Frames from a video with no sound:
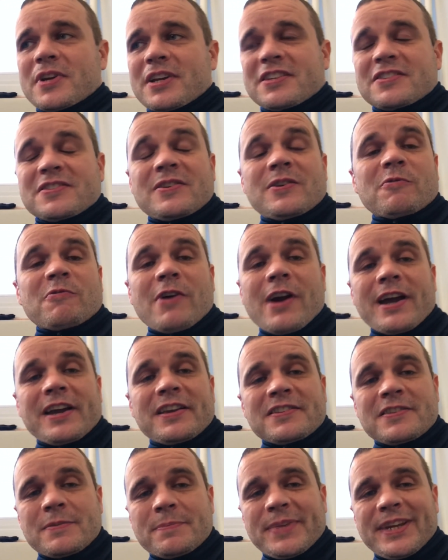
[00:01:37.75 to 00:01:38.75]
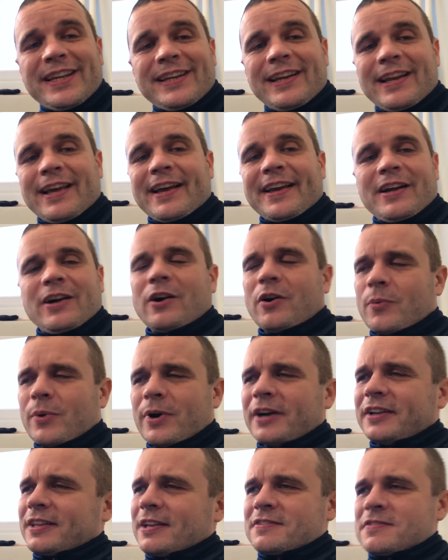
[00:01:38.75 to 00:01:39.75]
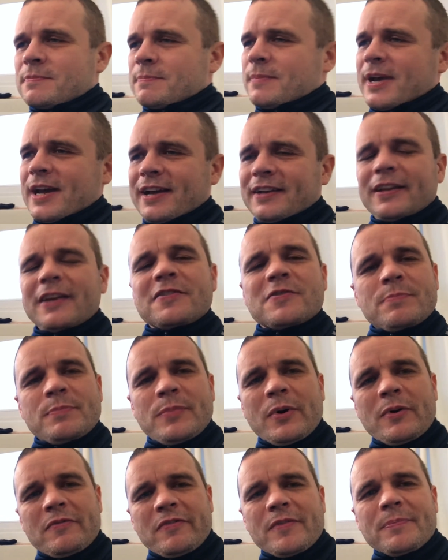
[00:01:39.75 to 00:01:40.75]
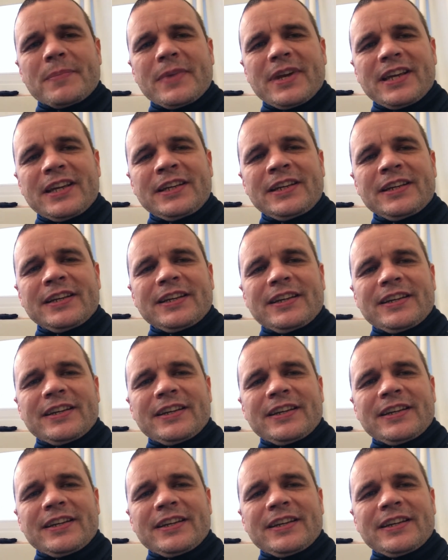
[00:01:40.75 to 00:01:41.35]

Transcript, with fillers: it's not right to be like oh well it doesn't matter it doesn't bother me